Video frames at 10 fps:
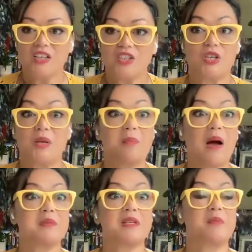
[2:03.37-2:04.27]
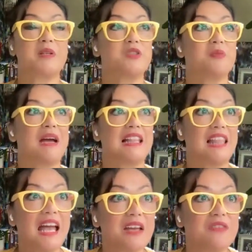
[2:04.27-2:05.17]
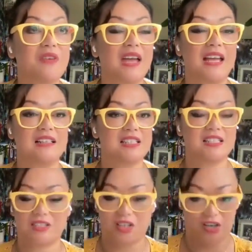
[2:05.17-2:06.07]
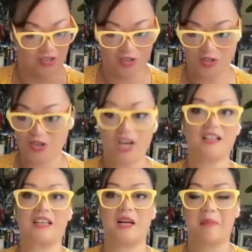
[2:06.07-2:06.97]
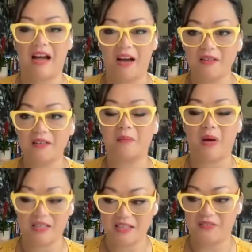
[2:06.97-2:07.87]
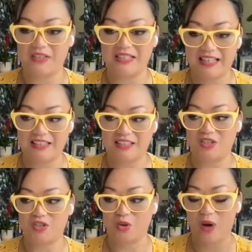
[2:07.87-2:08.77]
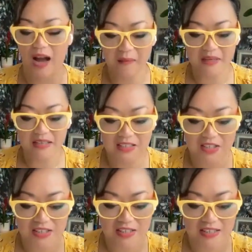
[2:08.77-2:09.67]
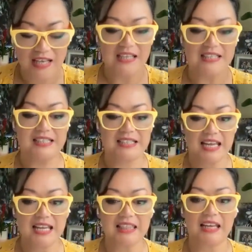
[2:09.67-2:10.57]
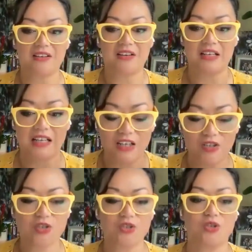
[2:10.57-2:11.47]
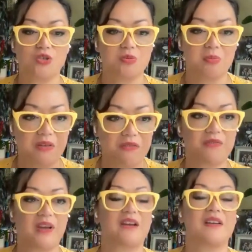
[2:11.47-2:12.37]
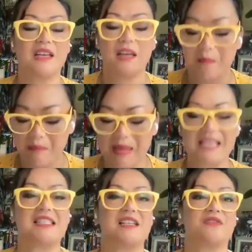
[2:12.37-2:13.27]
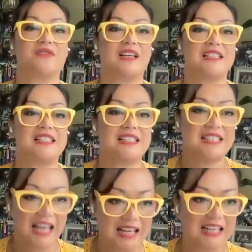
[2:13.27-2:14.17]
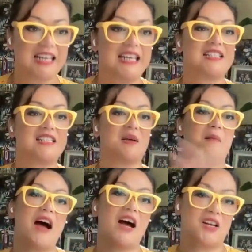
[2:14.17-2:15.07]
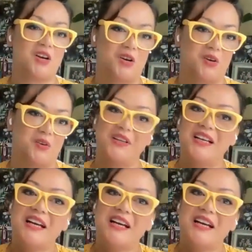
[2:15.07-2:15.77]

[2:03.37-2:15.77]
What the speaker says: she pops up into my life and starts talking about positive intelligence. So I'm going to just stay there and introduce my very amazing friend, Sandy Stamato,